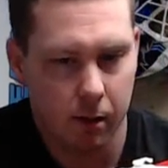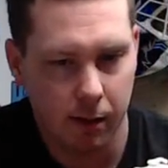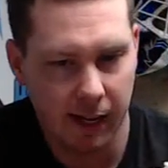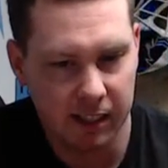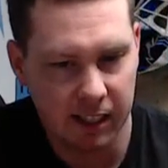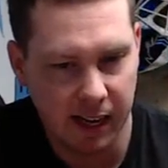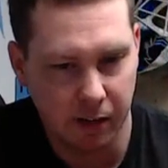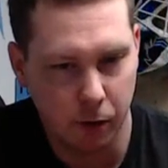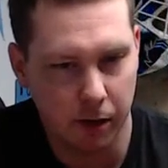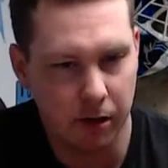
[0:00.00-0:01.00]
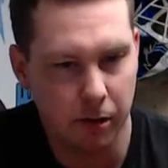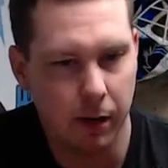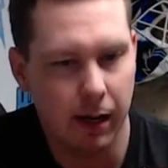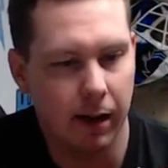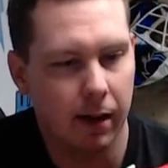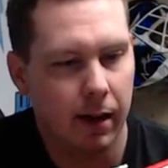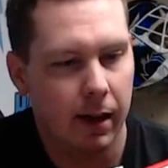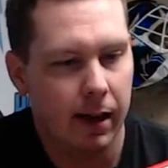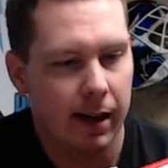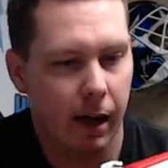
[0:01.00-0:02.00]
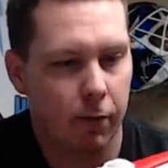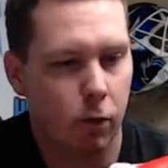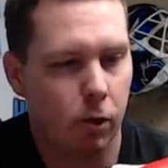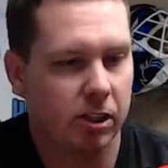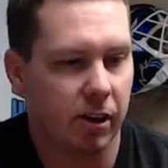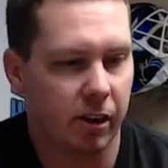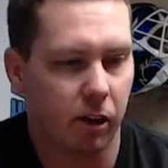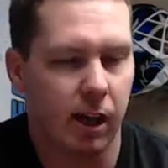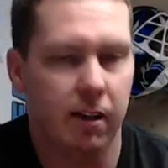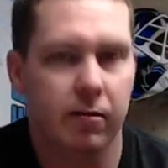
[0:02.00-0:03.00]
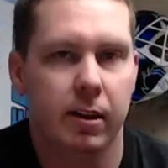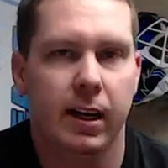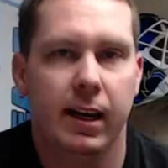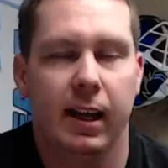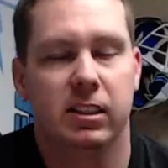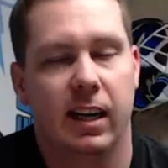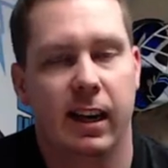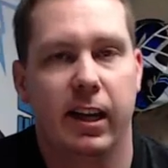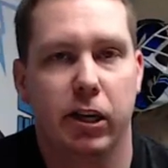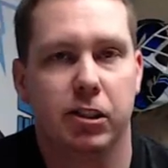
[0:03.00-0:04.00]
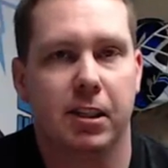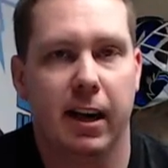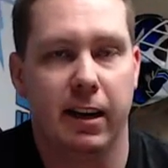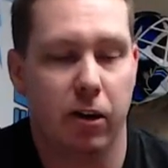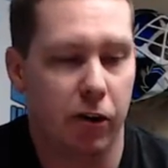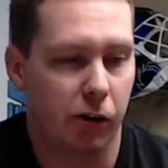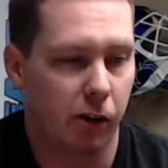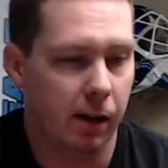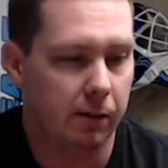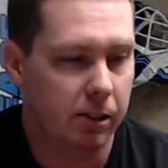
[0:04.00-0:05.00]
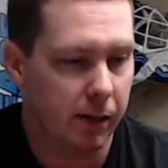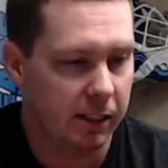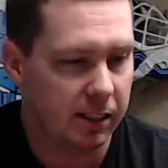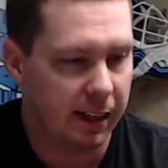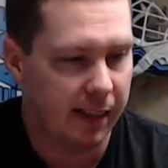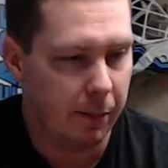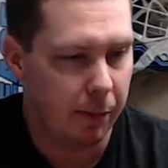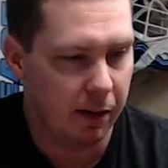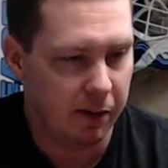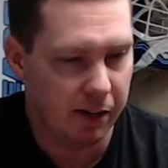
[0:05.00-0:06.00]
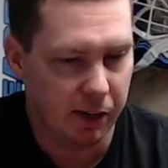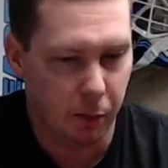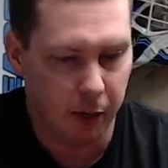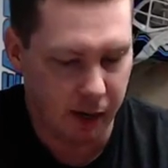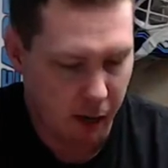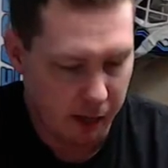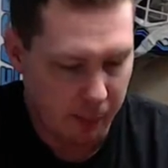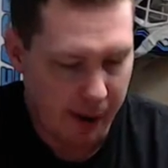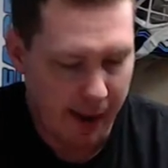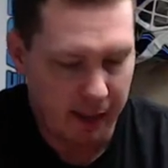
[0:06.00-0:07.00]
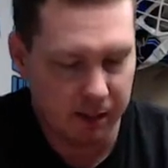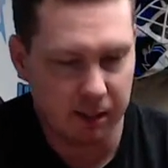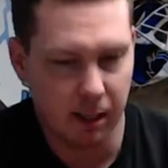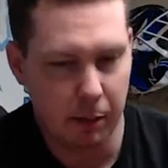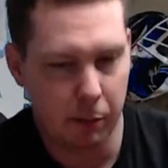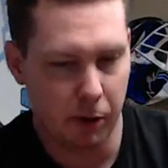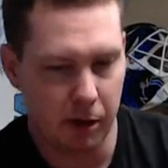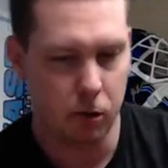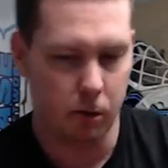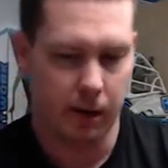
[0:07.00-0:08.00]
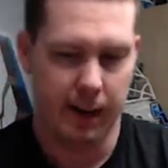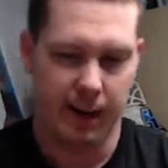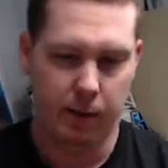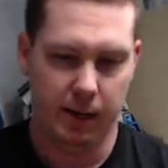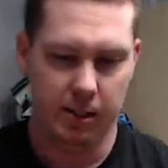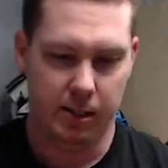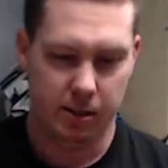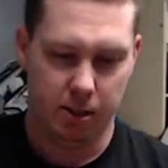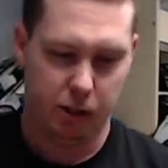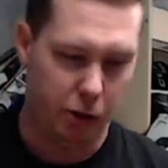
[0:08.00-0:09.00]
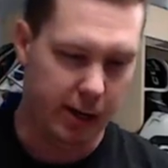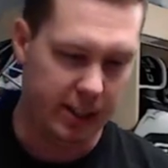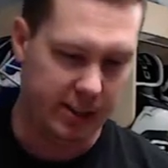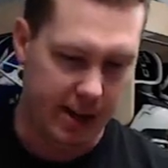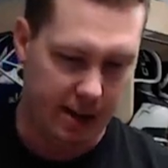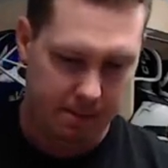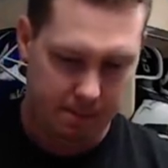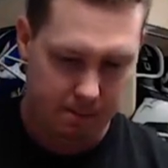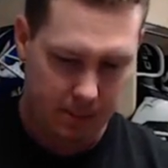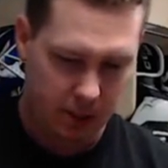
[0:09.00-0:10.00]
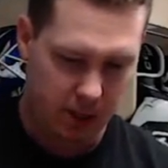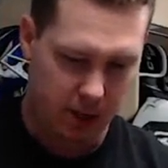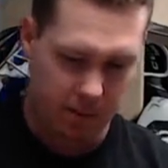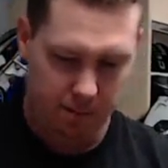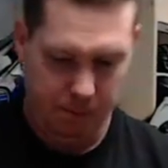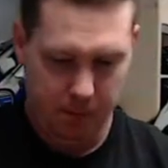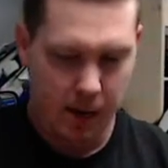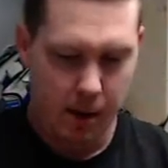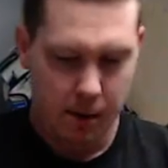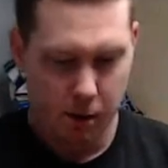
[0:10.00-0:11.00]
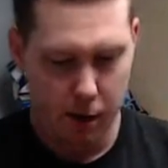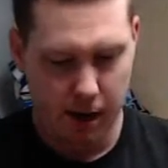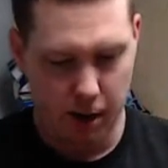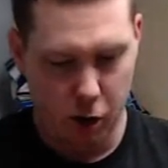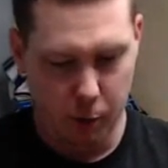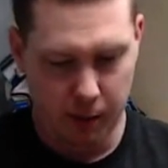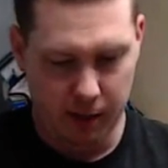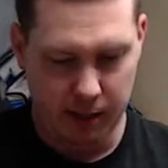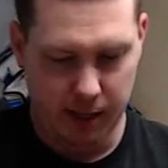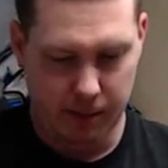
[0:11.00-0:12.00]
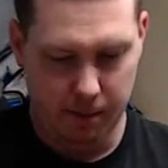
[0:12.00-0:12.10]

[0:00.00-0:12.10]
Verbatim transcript: That's not going to. Uh, now, of course, on a glove, it's not like you're sliding on your glove, so that's not that big of a deal. But on the pads, it's going to be pretty cool, and I can't wait to, to show you guys that. So, go ahead and open this up.